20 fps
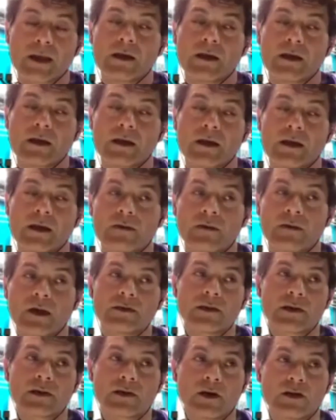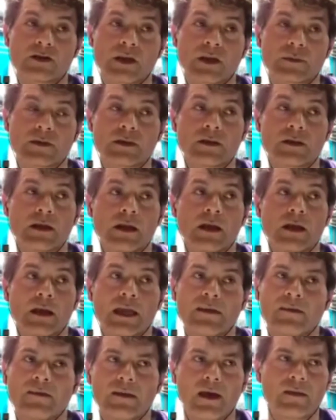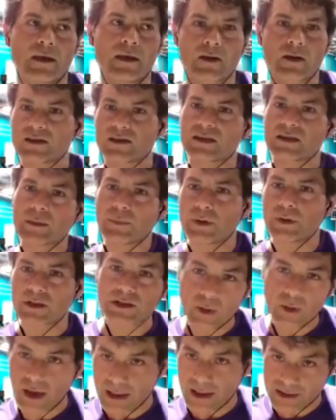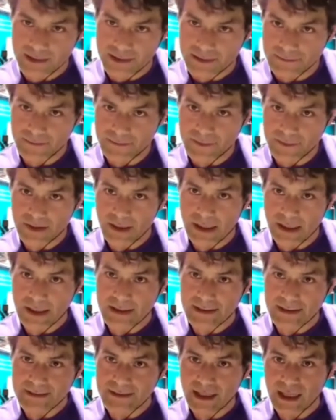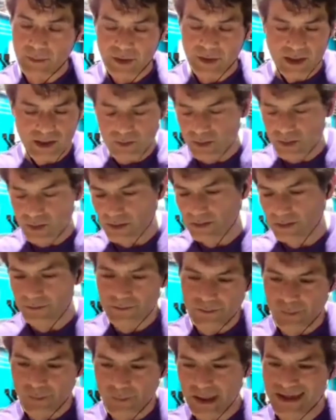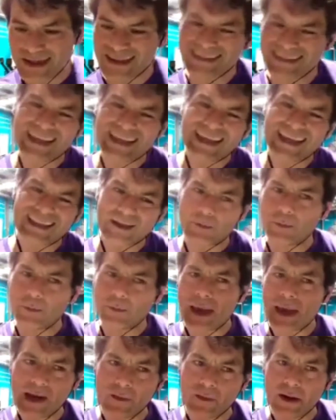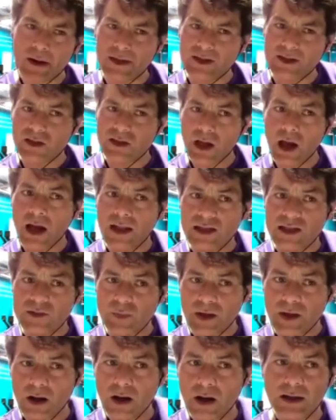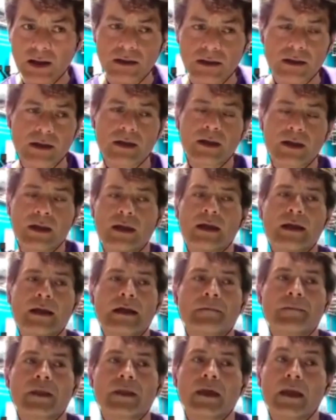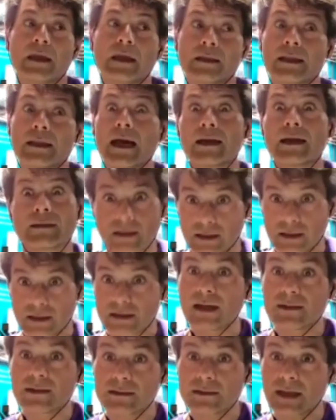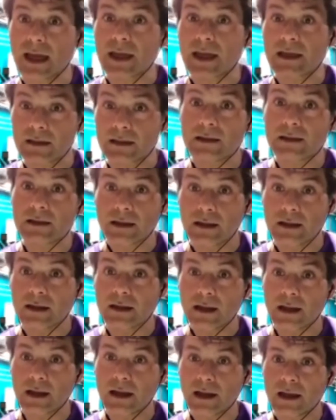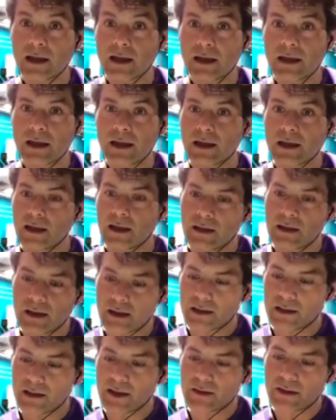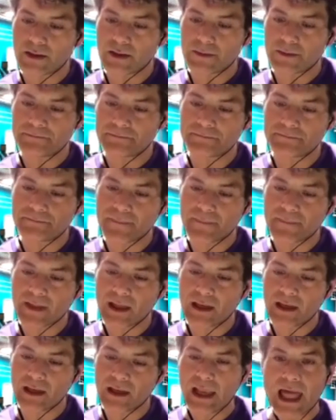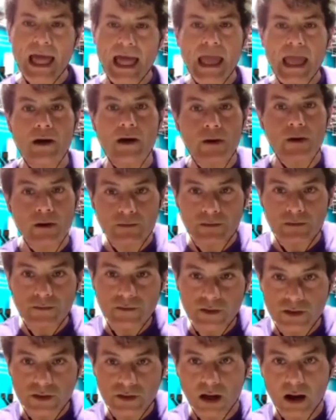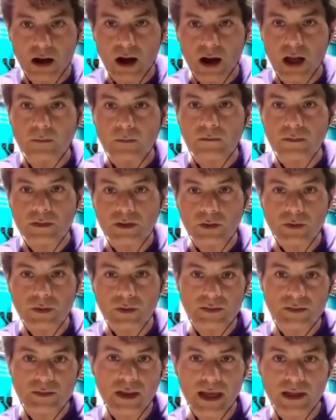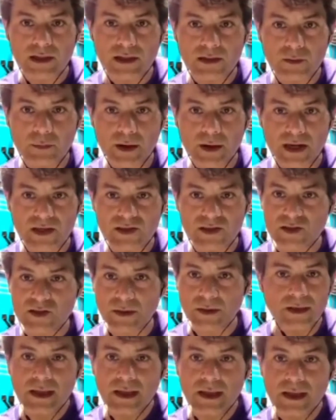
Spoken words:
those are the concepts. And even though they're quite simple to us to understand, because we understand the background science behind it, it does take another layer of time to explain it to patients. But